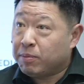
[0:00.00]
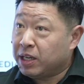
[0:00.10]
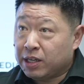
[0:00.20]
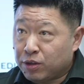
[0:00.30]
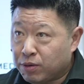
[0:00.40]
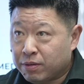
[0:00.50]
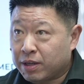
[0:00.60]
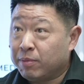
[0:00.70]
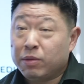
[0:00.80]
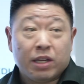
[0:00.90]
meeting you
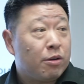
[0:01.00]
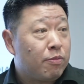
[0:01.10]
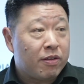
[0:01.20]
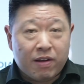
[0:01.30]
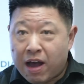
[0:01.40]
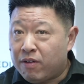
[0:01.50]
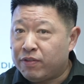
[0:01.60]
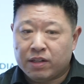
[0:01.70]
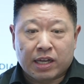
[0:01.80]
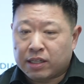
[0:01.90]
and meeting your brother
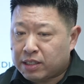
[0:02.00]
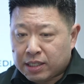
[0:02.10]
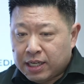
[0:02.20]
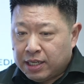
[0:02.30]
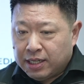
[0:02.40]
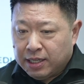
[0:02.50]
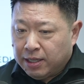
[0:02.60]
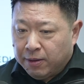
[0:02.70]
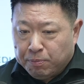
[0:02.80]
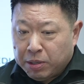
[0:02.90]
Alvin, like
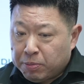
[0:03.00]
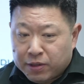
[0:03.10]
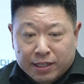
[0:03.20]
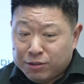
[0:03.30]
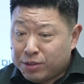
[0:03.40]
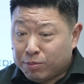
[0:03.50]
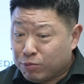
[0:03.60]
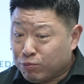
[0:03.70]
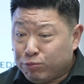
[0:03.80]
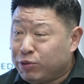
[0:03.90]
people that do some
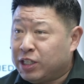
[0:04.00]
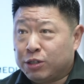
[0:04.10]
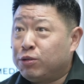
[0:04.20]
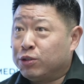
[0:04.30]
really cool